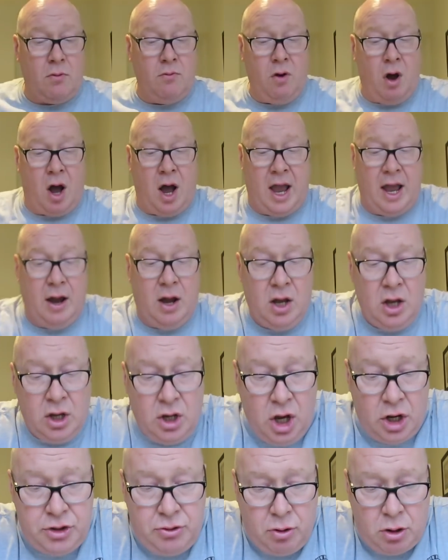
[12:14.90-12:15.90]
Right,
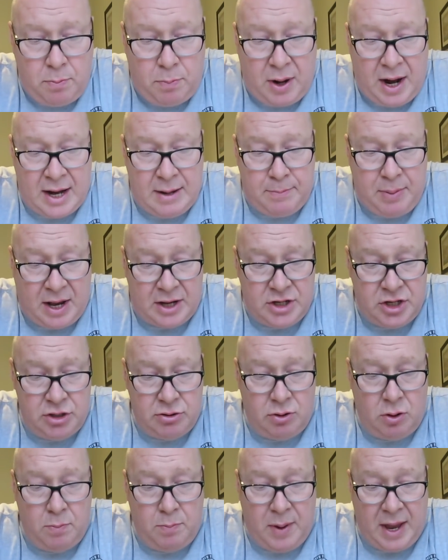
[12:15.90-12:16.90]
a drunk plane
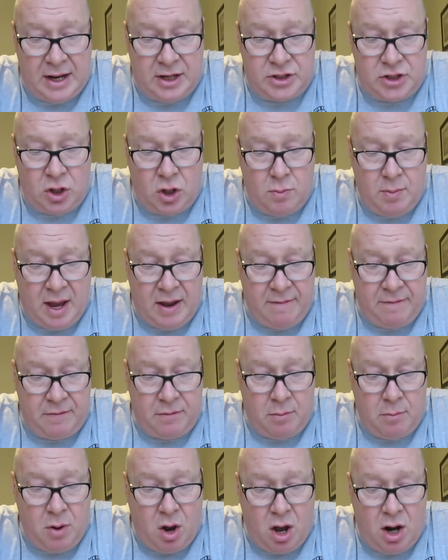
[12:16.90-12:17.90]
passenger who begged two men
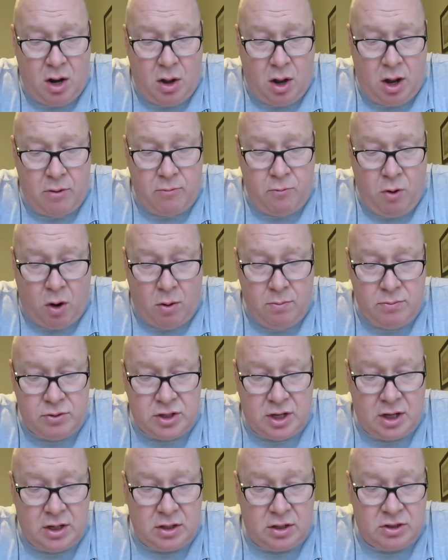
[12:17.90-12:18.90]
for a mile-high
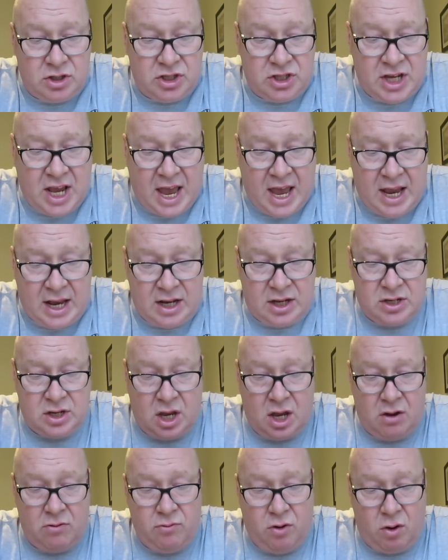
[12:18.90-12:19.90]
romps and sex,
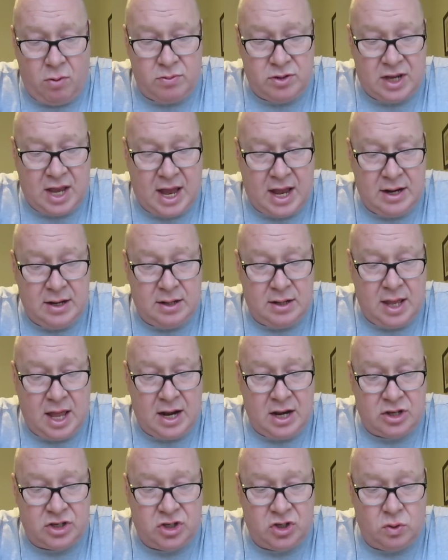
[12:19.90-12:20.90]
romps and
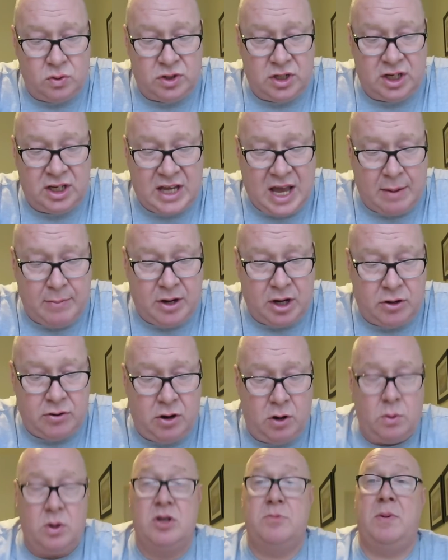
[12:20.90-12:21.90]
then assaulted cabin
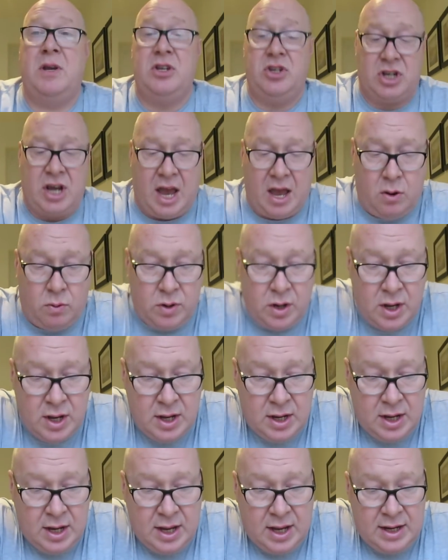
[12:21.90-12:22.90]
crew has been jailed.
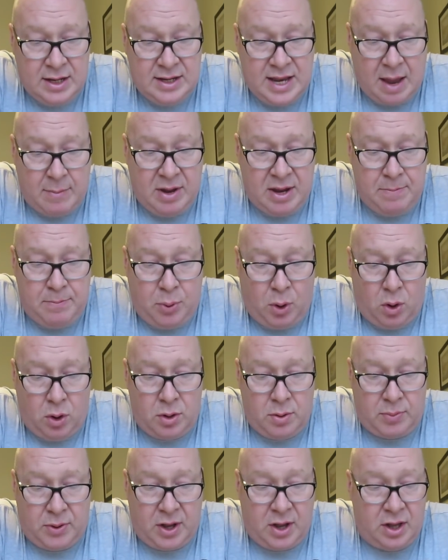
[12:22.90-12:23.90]
Demi
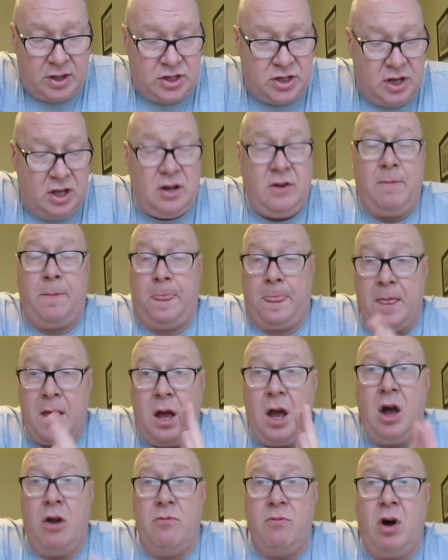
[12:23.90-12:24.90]
Burton,
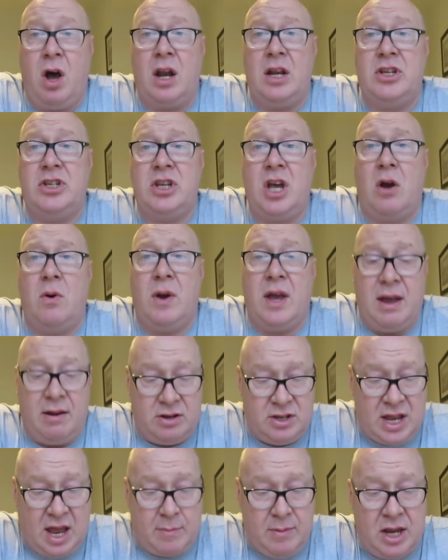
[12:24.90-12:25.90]
and rightly so
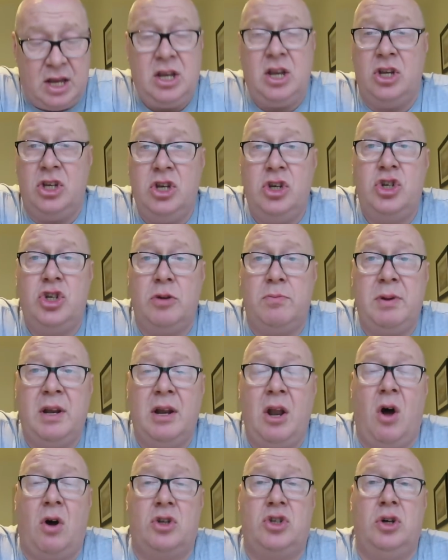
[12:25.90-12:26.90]
here, Demi, you should
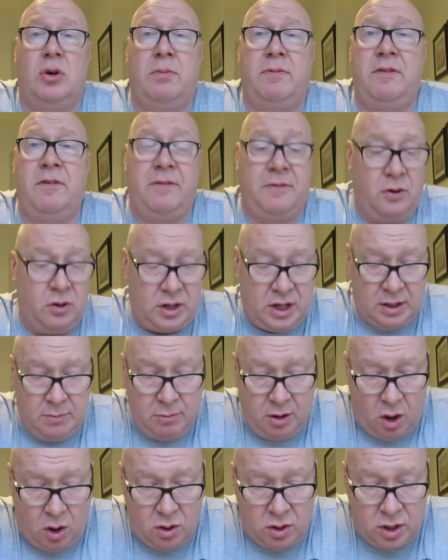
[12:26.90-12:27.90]
be locked up for
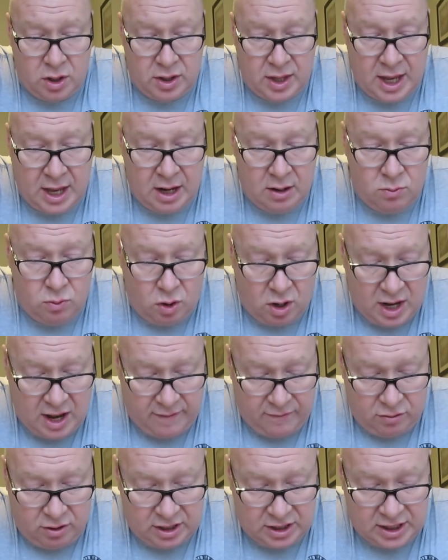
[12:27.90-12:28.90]
fucking longer than
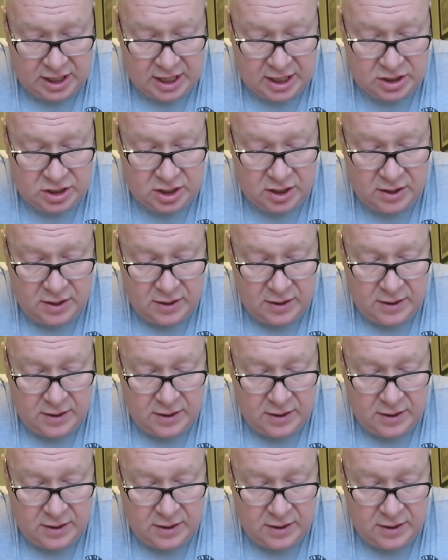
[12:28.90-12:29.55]
whatever it is.